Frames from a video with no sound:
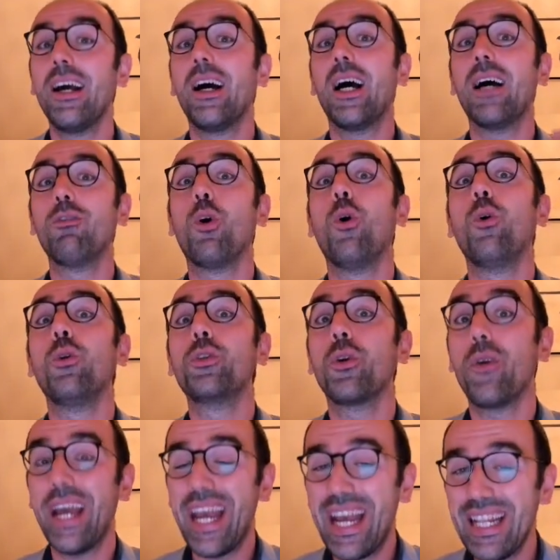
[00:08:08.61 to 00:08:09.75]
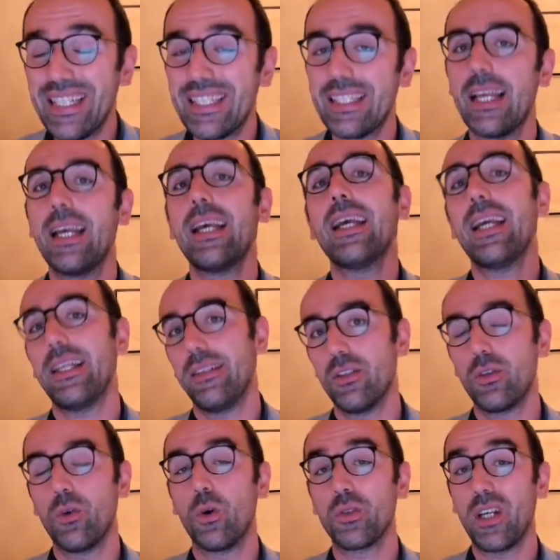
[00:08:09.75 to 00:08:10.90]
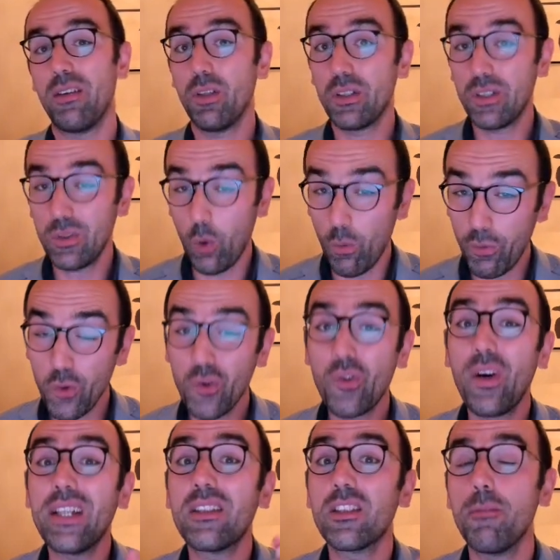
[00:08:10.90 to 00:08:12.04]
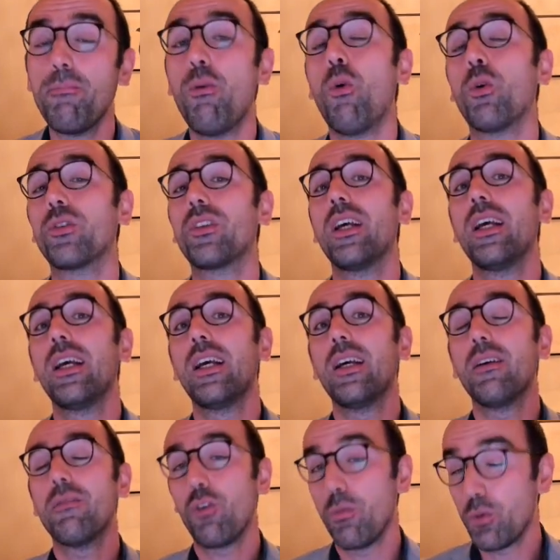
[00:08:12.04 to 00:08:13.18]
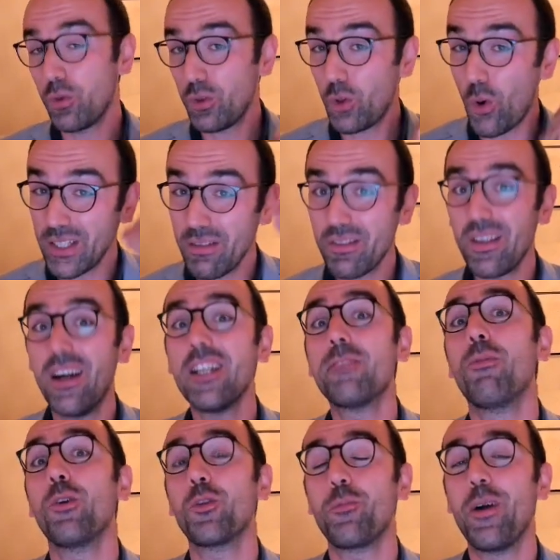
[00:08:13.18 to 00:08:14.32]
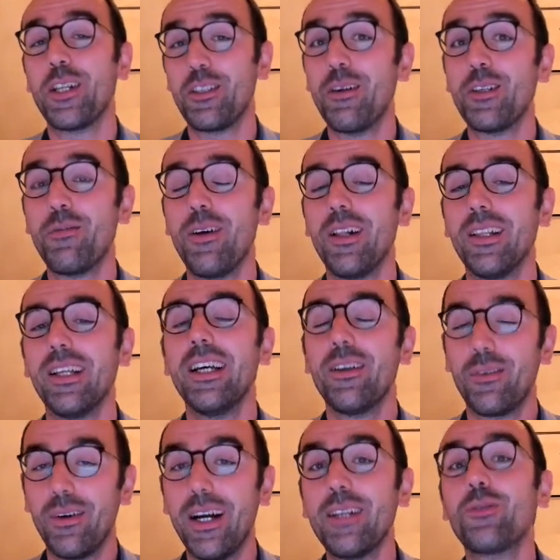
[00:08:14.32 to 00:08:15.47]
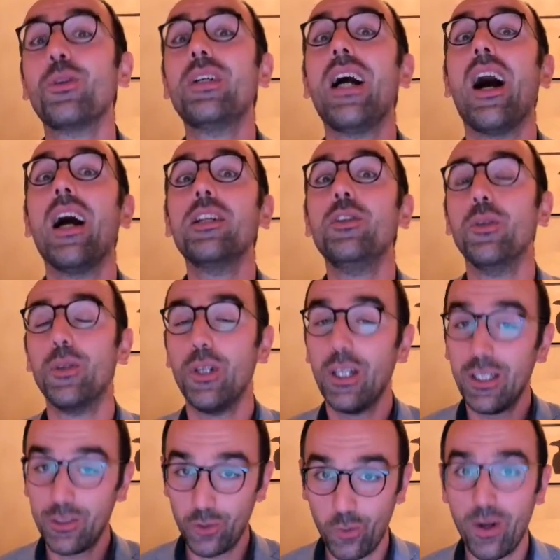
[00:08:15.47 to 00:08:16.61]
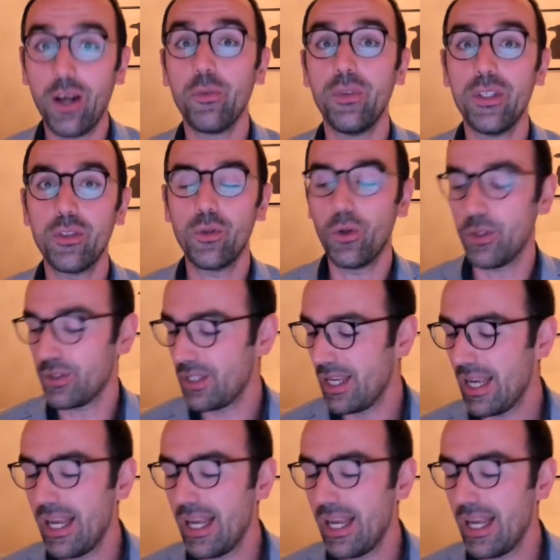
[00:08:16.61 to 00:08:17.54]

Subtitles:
I will hold your hands in this course. I will offer you great support from cognitive science perspective as well, right? To guide you throughout this course.